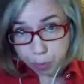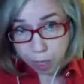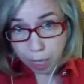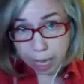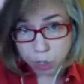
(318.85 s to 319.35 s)

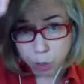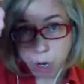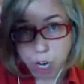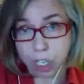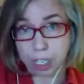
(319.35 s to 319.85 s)
as your
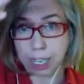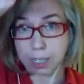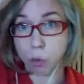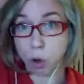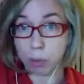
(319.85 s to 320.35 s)
project gets
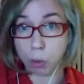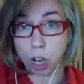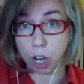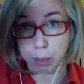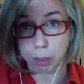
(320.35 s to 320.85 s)
more and more
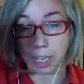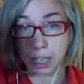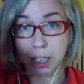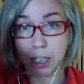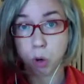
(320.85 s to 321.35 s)
complicated
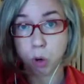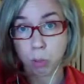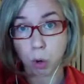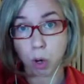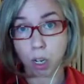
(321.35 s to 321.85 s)
and
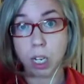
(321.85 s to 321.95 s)
more